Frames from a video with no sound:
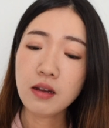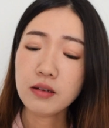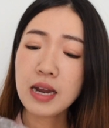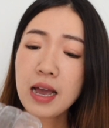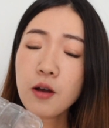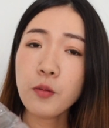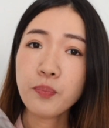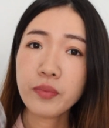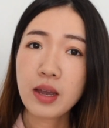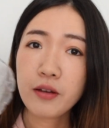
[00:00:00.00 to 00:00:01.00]
Now,
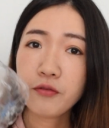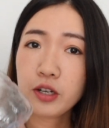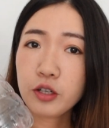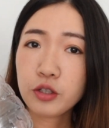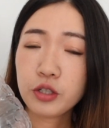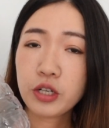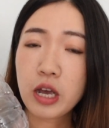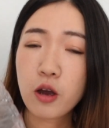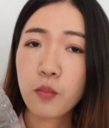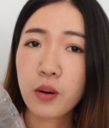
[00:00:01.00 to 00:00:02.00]
I finished the
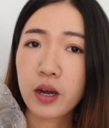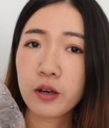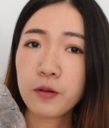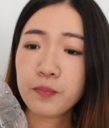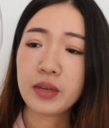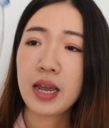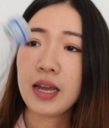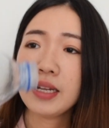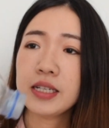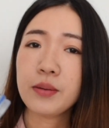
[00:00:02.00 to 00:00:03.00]
whole bottle
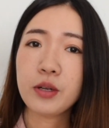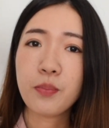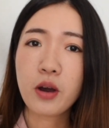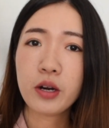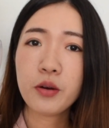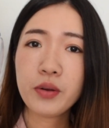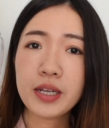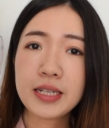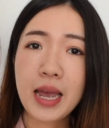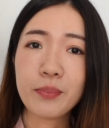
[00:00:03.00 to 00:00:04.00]
and the bottle
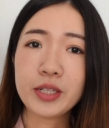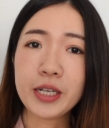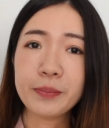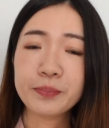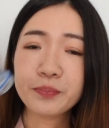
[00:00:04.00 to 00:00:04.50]
is empty.